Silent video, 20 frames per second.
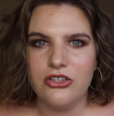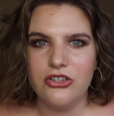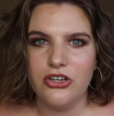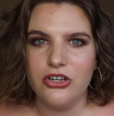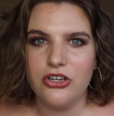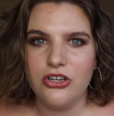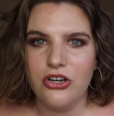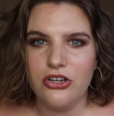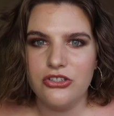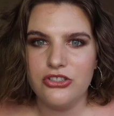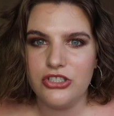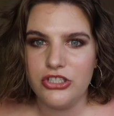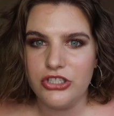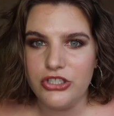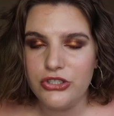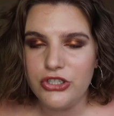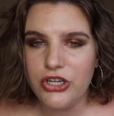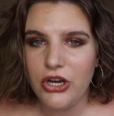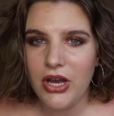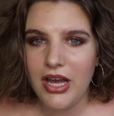Girl, do
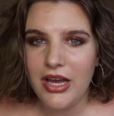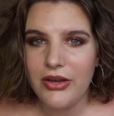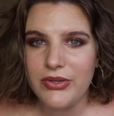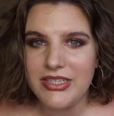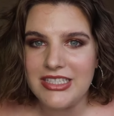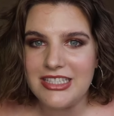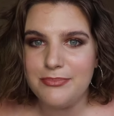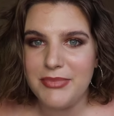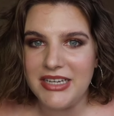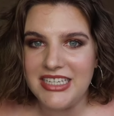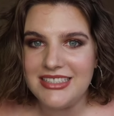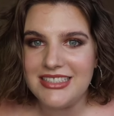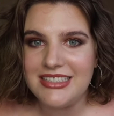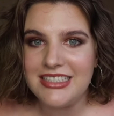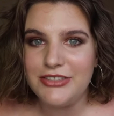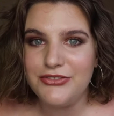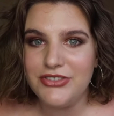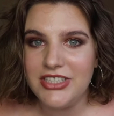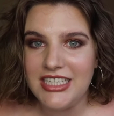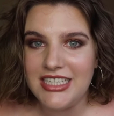you know how
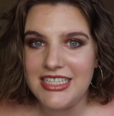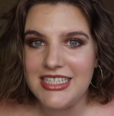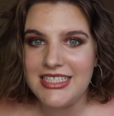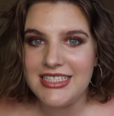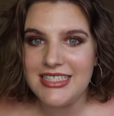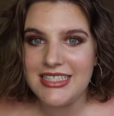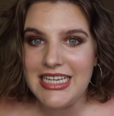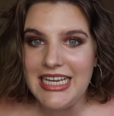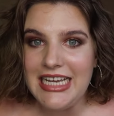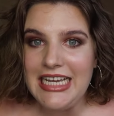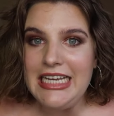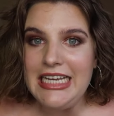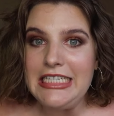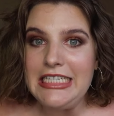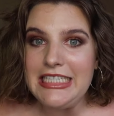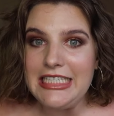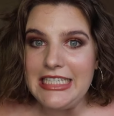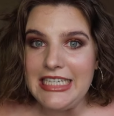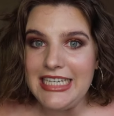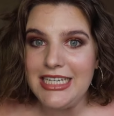expensive it is
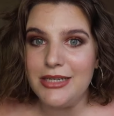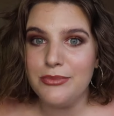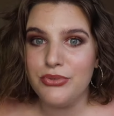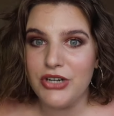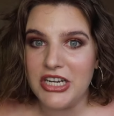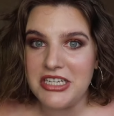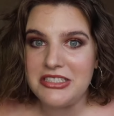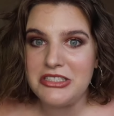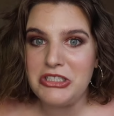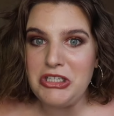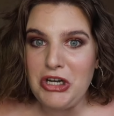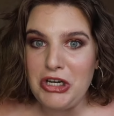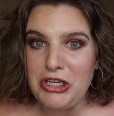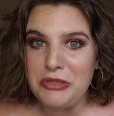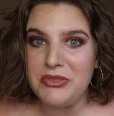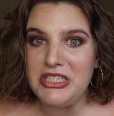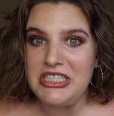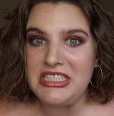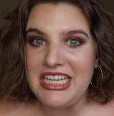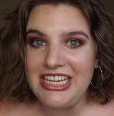to get a breast
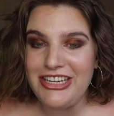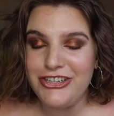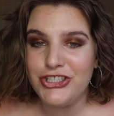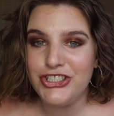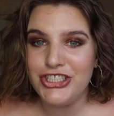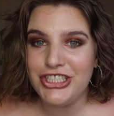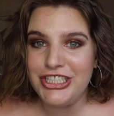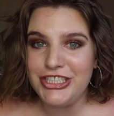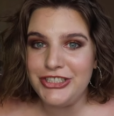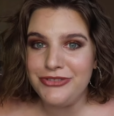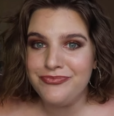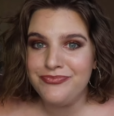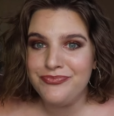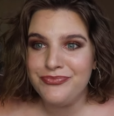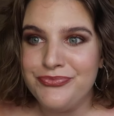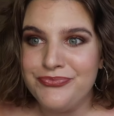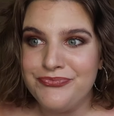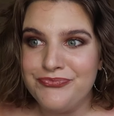augmentation?